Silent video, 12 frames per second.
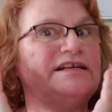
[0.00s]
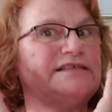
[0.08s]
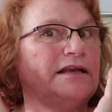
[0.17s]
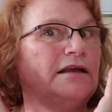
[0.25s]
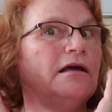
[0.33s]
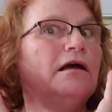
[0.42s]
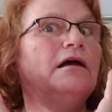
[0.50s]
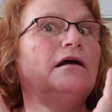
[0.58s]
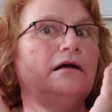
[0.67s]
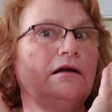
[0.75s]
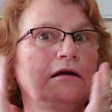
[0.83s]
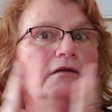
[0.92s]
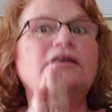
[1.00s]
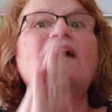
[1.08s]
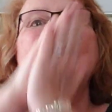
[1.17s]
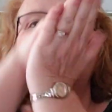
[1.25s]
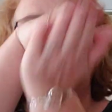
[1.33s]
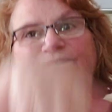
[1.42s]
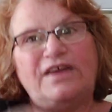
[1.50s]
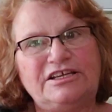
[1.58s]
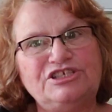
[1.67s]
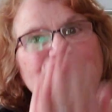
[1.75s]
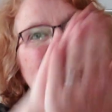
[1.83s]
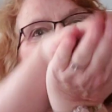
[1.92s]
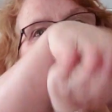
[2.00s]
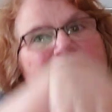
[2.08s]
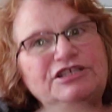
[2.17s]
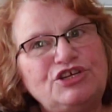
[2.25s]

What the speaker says: is it? A tuna fish,